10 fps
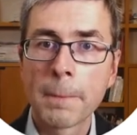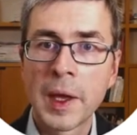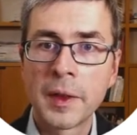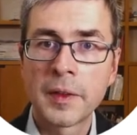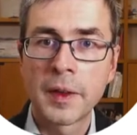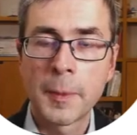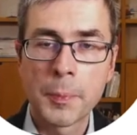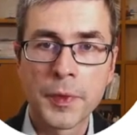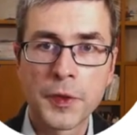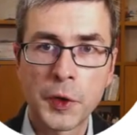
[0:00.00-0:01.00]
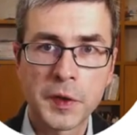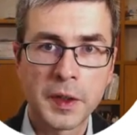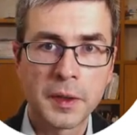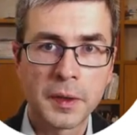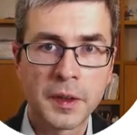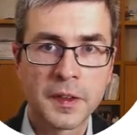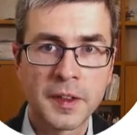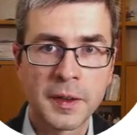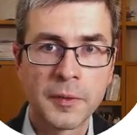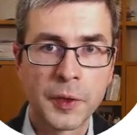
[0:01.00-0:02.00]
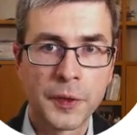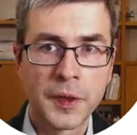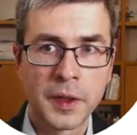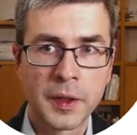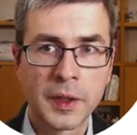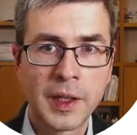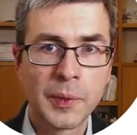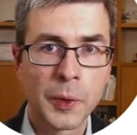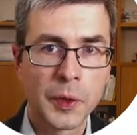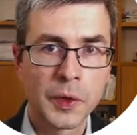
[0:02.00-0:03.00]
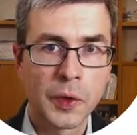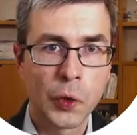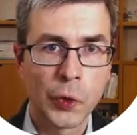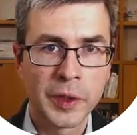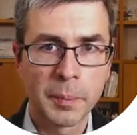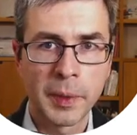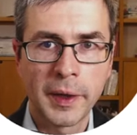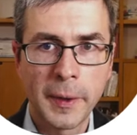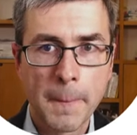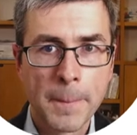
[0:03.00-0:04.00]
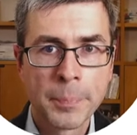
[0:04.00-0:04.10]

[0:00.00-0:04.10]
And sorting is done with the keyword order by.